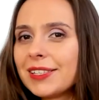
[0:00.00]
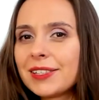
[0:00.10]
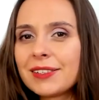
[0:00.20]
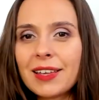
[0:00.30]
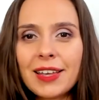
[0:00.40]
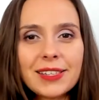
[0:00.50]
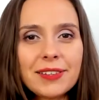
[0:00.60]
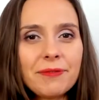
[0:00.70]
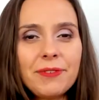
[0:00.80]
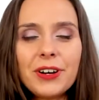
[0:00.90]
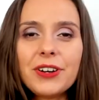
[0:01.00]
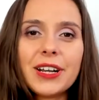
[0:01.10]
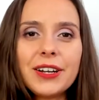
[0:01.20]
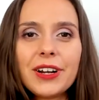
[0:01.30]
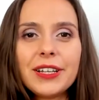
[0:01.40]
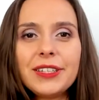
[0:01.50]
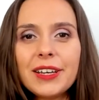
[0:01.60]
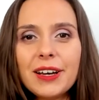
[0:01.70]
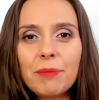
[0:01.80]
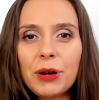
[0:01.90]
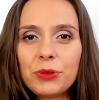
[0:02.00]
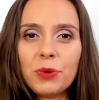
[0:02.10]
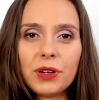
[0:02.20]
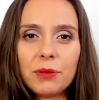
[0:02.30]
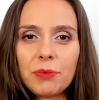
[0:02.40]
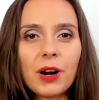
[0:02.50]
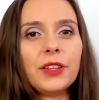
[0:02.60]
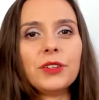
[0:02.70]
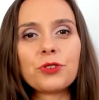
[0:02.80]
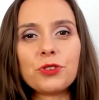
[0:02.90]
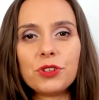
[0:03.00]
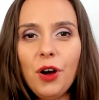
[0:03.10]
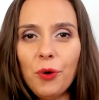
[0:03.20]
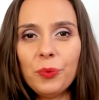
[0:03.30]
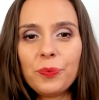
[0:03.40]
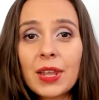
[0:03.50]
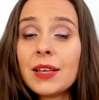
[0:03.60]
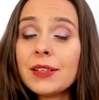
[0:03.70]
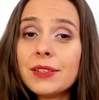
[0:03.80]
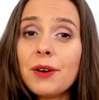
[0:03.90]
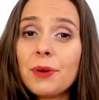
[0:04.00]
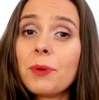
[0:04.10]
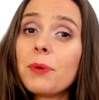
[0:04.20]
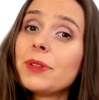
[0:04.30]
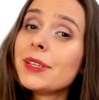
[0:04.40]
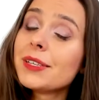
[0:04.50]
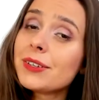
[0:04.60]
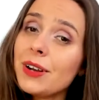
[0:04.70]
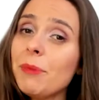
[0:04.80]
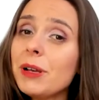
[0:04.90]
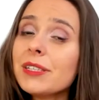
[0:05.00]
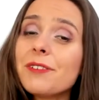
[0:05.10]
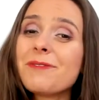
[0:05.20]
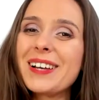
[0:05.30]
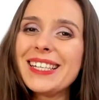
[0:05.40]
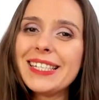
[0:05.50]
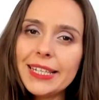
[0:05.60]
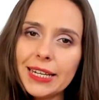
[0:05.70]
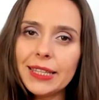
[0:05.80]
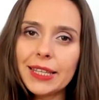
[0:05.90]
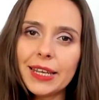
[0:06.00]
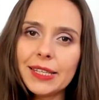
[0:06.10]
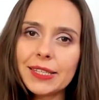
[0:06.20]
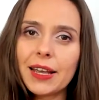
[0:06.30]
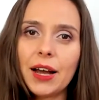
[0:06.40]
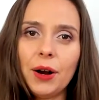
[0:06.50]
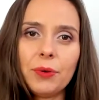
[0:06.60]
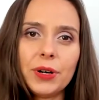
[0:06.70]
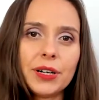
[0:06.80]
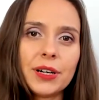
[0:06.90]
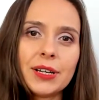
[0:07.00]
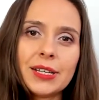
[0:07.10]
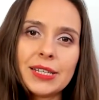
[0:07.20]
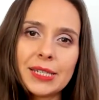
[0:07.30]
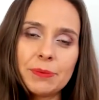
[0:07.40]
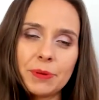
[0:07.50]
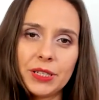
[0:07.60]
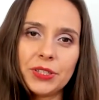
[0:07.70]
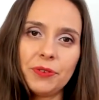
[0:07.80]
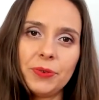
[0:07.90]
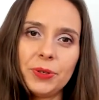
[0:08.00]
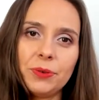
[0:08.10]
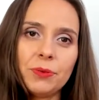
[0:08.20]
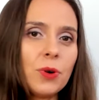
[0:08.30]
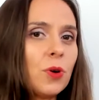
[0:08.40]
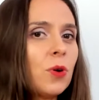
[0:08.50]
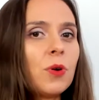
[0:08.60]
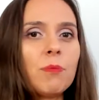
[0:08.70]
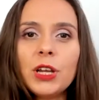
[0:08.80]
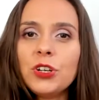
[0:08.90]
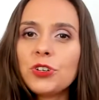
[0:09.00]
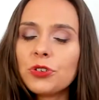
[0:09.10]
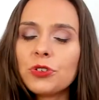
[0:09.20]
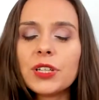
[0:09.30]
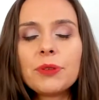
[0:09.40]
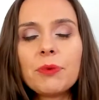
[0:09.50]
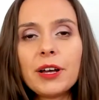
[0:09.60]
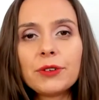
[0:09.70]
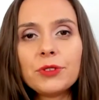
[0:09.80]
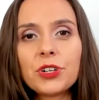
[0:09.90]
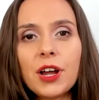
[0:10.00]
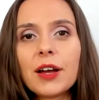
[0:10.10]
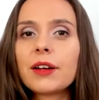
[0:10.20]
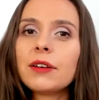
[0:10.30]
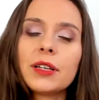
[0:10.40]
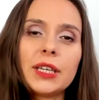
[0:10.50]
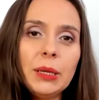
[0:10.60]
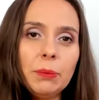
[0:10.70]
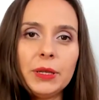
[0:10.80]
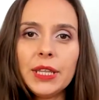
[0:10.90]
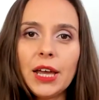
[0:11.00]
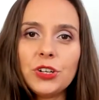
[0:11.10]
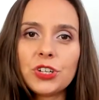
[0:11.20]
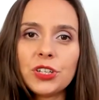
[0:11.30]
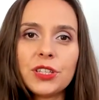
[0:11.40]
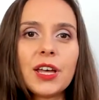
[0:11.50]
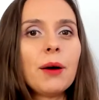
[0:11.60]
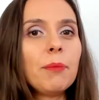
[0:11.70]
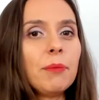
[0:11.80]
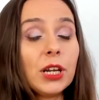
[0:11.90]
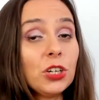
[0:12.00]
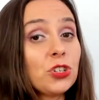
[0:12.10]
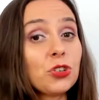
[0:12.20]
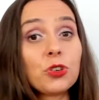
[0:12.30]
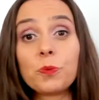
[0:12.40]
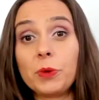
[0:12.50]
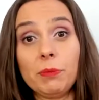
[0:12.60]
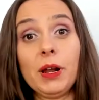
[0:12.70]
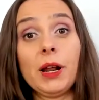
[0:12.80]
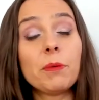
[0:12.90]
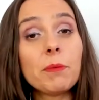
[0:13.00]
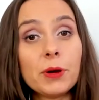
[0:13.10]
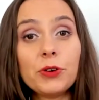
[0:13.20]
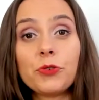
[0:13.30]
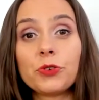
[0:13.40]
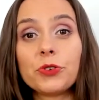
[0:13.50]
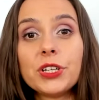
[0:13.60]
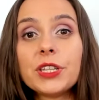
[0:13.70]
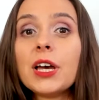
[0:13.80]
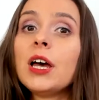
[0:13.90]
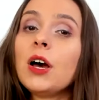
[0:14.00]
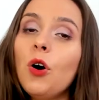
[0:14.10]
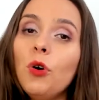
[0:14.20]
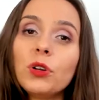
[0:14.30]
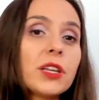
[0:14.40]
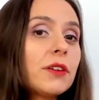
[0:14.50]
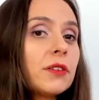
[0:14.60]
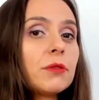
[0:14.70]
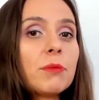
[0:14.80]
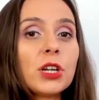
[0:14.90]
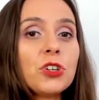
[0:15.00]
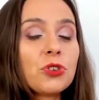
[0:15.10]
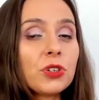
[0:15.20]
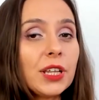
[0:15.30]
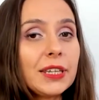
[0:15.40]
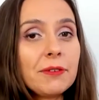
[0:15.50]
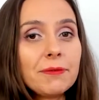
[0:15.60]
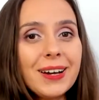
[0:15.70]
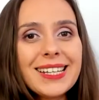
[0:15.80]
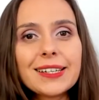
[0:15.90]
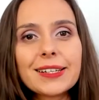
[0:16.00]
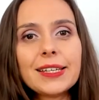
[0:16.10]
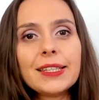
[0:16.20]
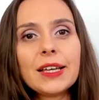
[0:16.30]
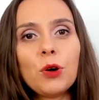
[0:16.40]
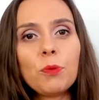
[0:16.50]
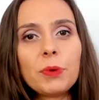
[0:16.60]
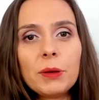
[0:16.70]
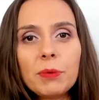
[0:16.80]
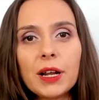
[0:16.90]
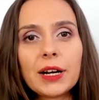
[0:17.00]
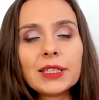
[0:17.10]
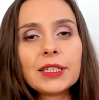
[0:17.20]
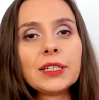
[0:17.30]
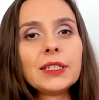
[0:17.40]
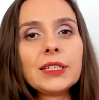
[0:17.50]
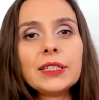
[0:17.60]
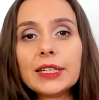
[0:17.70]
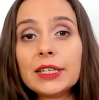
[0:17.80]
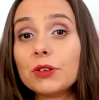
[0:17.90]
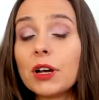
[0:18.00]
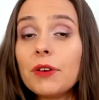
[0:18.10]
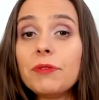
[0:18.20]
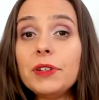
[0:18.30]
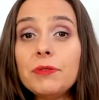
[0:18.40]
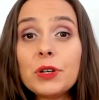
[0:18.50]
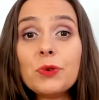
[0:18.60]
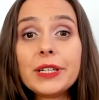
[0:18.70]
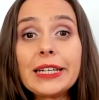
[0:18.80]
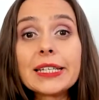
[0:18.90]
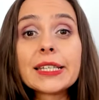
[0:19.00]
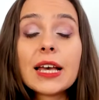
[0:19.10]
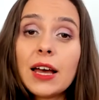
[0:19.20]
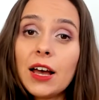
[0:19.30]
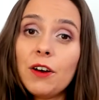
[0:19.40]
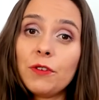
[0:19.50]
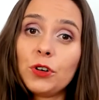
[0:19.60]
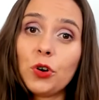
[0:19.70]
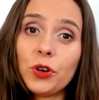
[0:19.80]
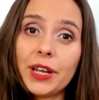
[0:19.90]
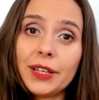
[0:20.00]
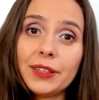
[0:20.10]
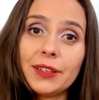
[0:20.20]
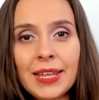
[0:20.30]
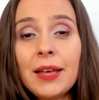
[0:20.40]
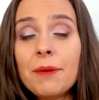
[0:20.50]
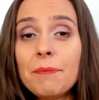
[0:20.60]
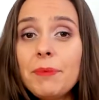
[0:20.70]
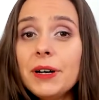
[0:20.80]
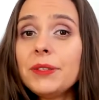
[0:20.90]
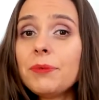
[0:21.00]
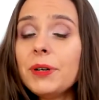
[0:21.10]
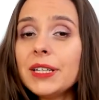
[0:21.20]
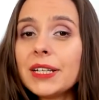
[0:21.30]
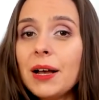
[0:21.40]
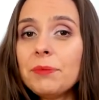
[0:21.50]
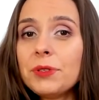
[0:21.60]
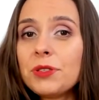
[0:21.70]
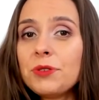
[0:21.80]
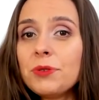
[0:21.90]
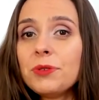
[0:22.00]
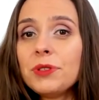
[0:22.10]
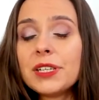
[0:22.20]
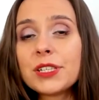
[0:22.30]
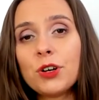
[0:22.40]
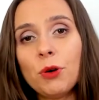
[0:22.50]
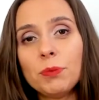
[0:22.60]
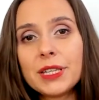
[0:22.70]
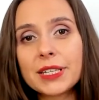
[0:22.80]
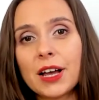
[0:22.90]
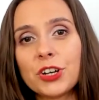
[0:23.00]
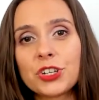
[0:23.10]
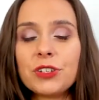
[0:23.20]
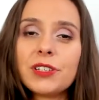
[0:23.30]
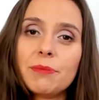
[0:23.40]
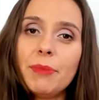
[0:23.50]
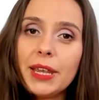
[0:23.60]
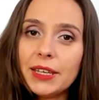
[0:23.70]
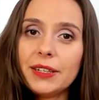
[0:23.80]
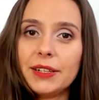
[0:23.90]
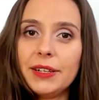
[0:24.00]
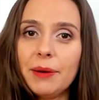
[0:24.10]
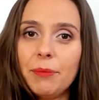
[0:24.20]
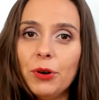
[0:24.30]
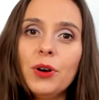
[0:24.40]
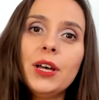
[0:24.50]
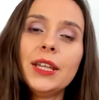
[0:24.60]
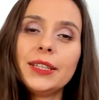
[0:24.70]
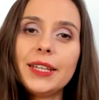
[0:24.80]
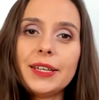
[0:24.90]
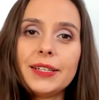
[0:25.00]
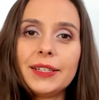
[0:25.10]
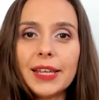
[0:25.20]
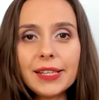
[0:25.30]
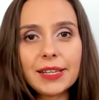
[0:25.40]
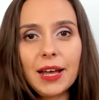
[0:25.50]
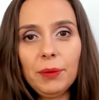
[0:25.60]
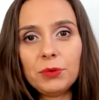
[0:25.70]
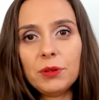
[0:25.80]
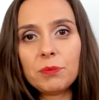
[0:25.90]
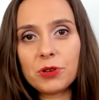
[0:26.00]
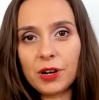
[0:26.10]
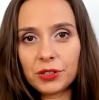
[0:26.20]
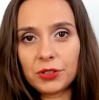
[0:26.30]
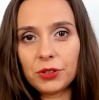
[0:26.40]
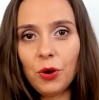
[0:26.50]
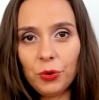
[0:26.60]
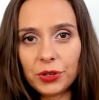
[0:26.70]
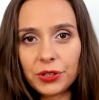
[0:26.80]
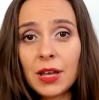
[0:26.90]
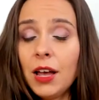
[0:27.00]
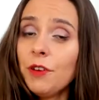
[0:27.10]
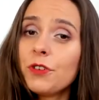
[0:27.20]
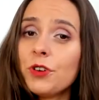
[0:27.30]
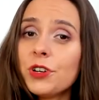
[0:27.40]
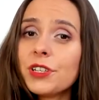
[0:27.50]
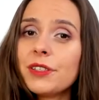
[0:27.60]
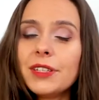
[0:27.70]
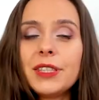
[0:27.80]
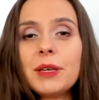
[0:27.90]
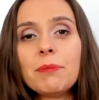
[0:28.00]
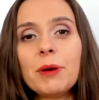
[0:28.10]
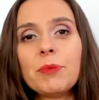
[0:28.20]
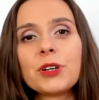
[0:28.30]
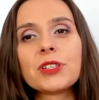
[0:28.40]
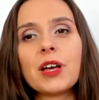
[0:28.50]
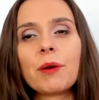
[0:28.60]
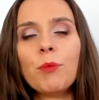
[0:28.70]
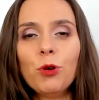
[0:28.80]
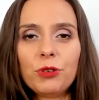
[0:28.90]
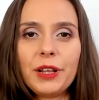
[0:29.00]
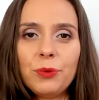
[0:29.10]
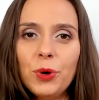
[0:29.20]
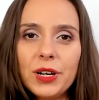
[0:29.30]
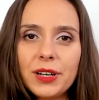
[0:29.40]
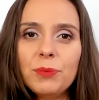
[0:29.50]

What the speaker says: has a very clear idea about where the product should go. So the Scrum Master facilitates our sprint review, making sure that we are on track, keeping the agenda, making sure people are prepared for it. making sure that the invites are sent out, people are attending, they don't have difficulties connecting. But when it comes to the scope discussions, making the demo, then that's up to the product owner. Of course, the team members are more than welcome to